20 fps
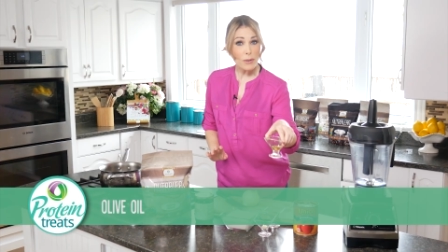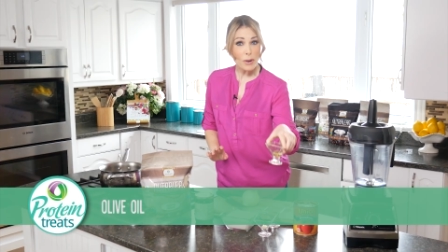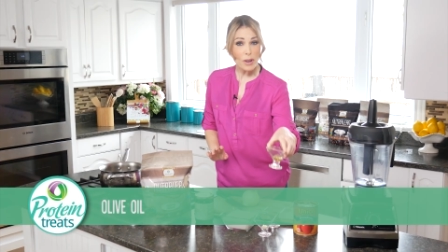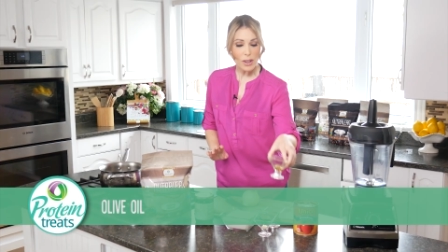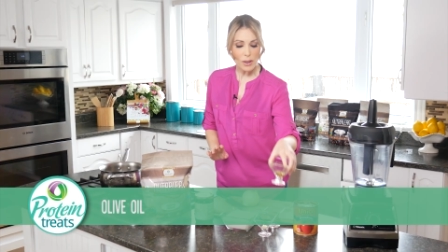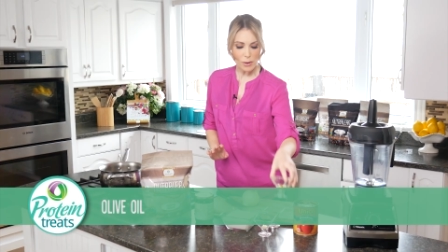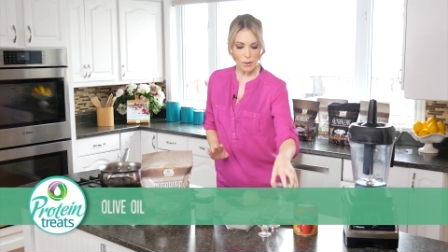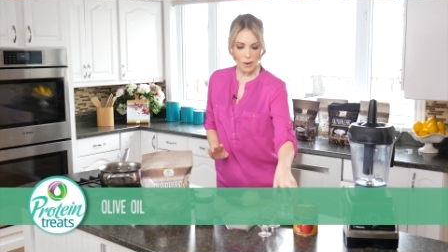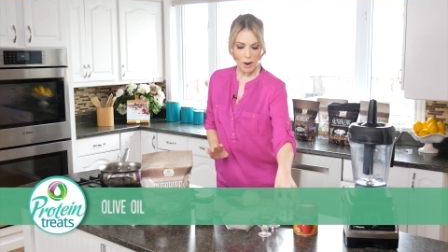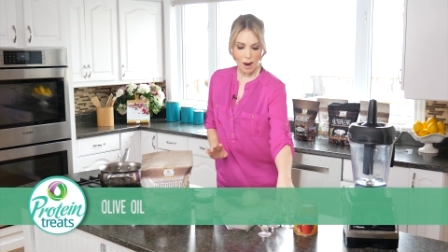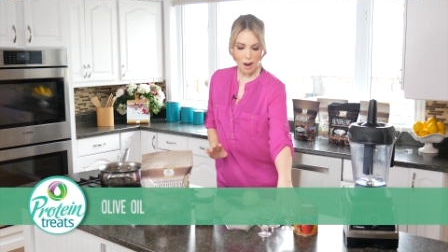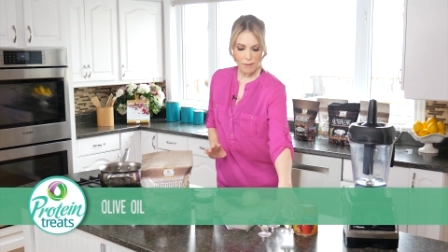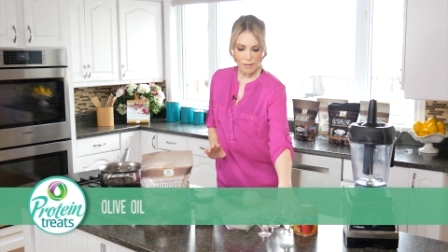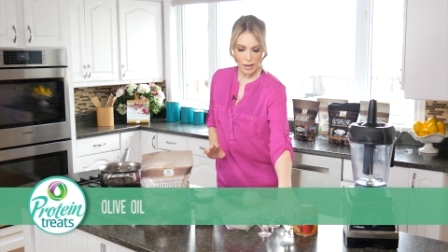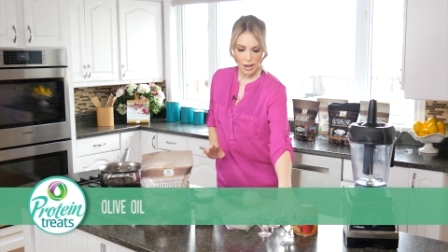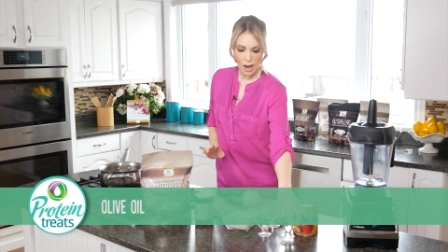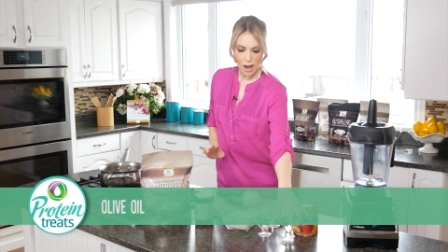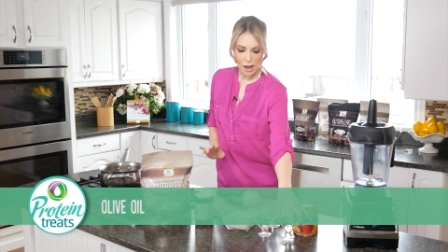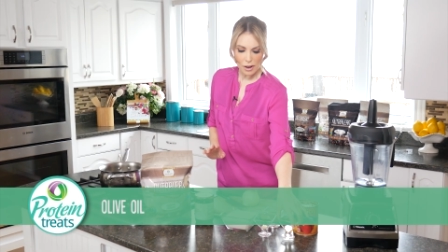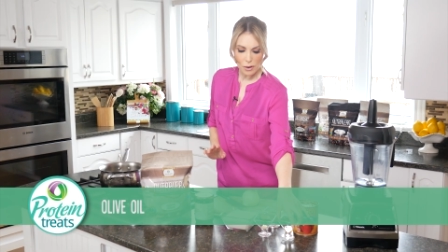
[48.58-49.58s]
oil or
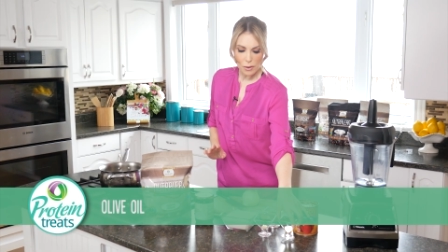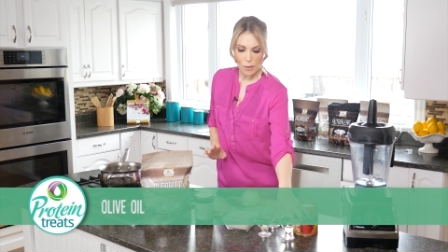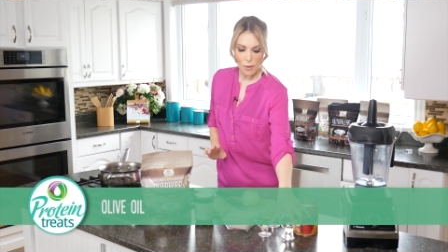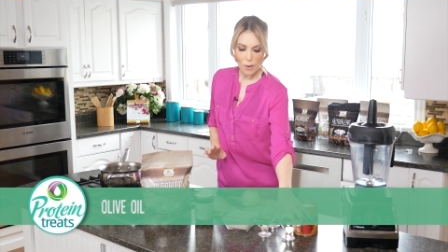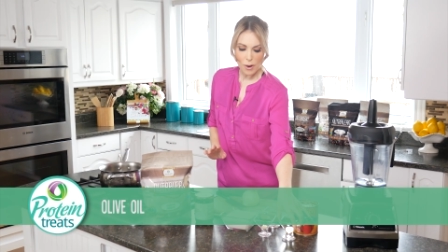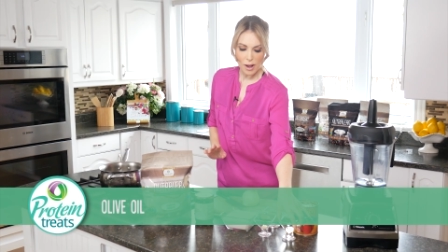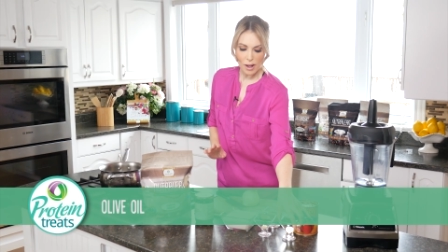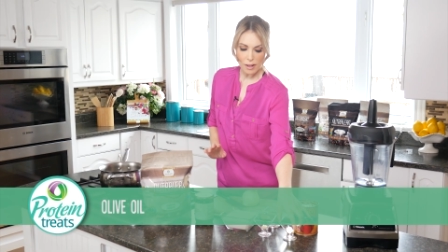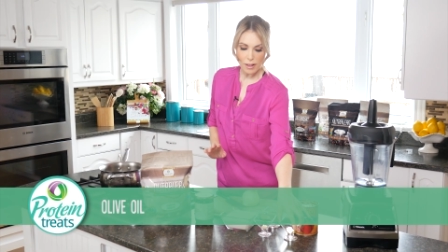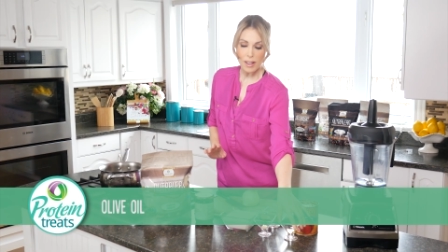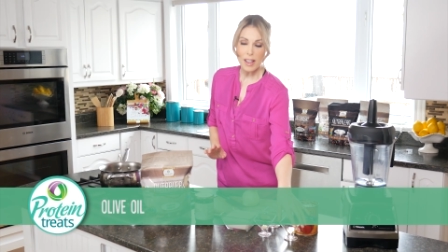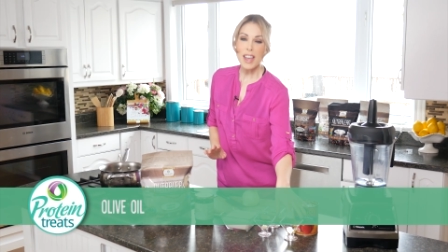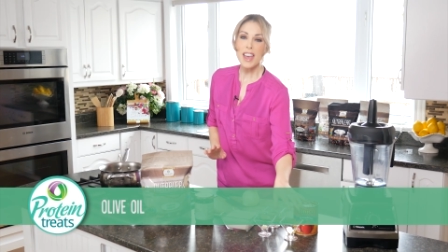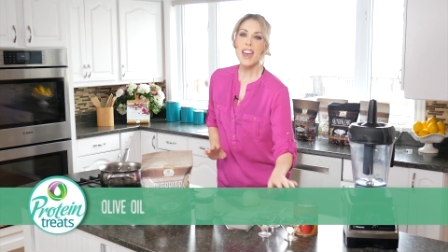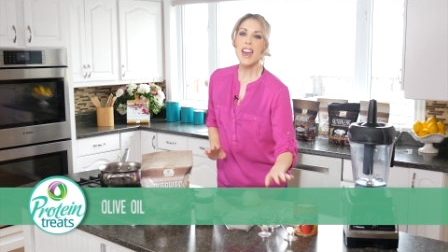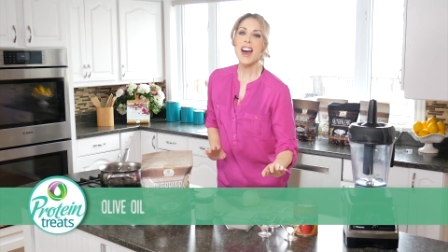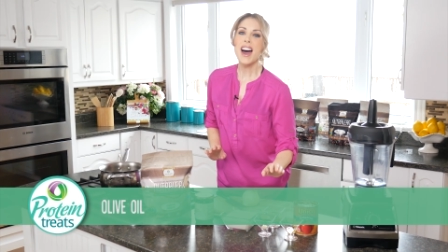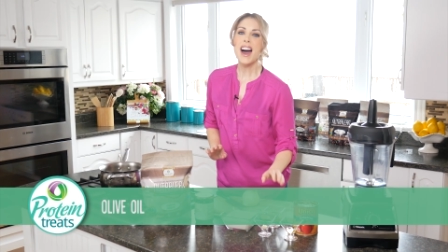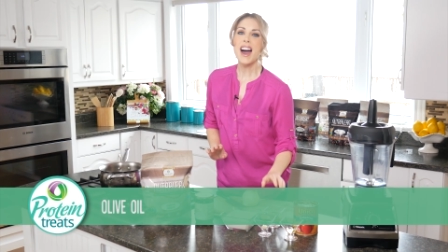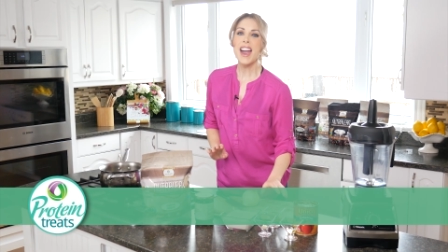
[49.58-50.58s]
avocado oil.
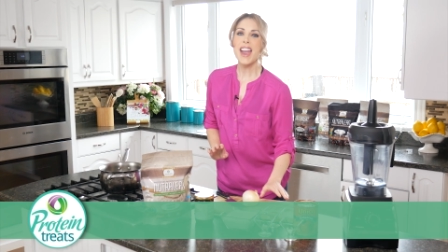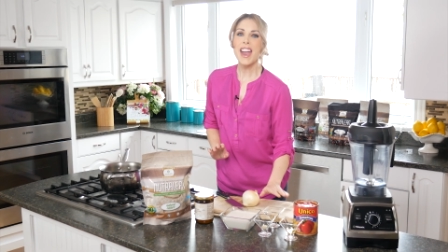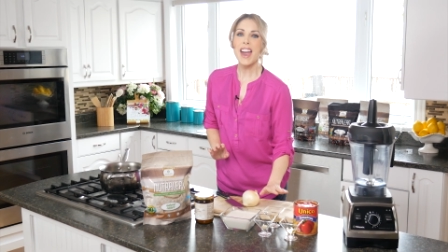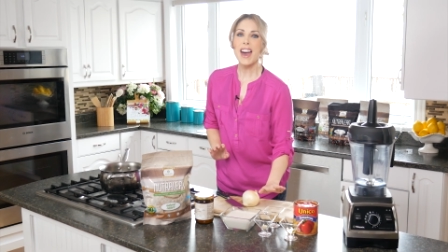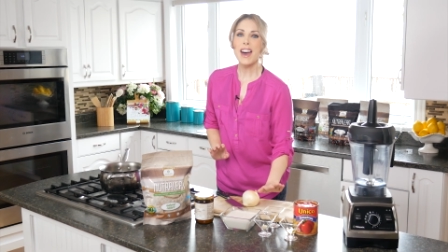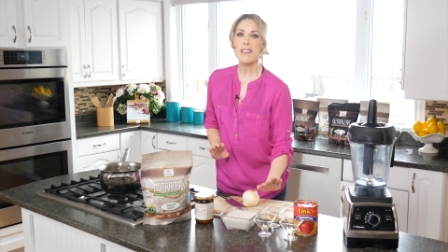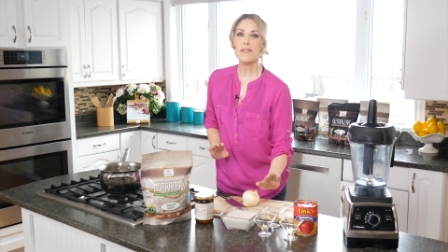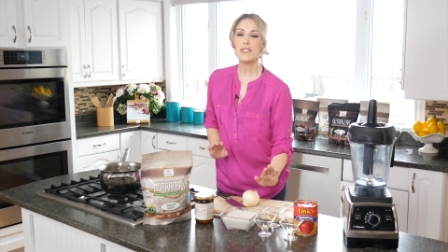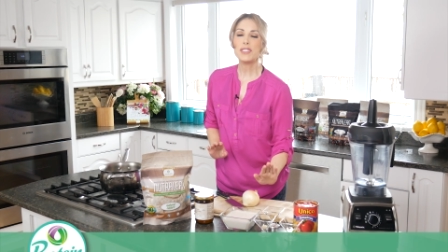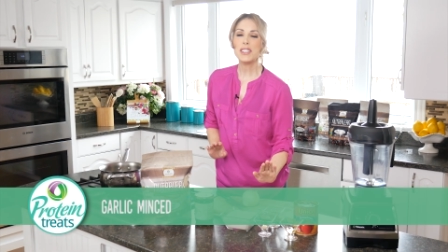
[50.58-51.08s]
I have